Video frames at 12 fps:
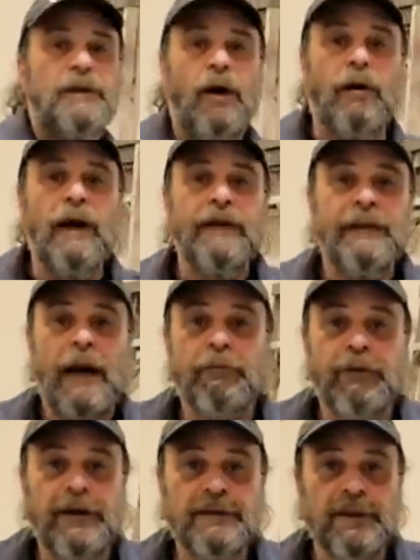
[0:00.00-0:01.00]
so that
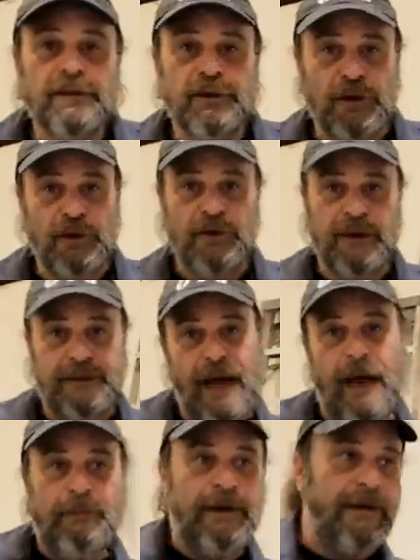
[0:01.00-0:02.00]
brings us to the
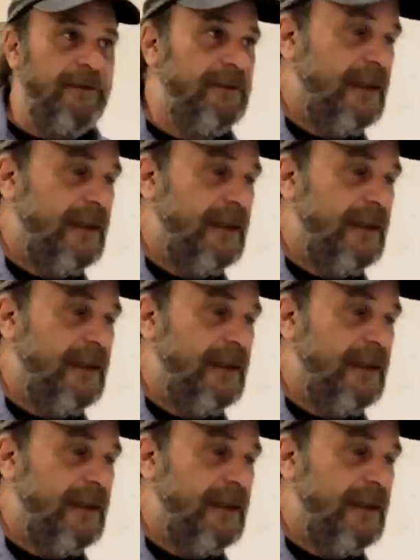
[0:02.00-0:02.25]
topic of